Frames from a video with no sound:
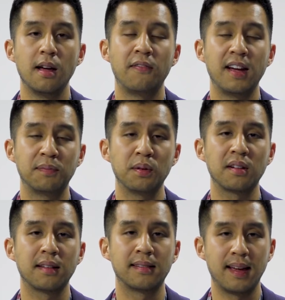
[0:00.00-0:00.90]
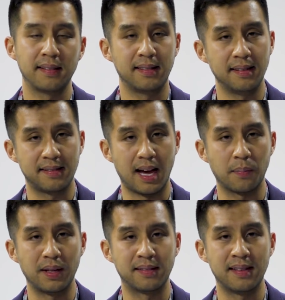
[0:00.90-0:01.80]
Facebook says these
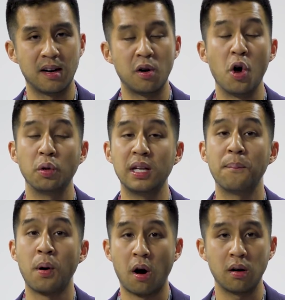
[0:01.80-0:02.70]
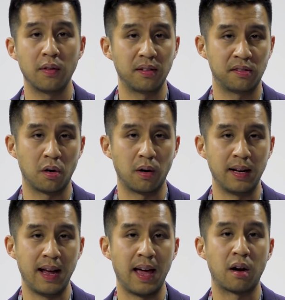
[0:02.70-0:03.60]
documents tell only part of the
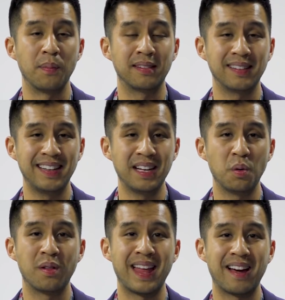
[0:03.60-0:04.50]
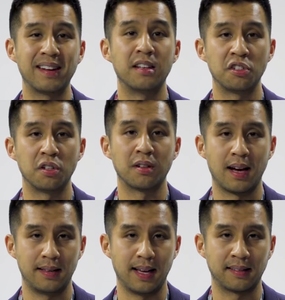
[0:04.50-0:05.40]
story and are misleading without additional
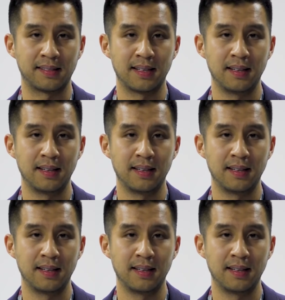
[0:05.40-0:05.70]
context.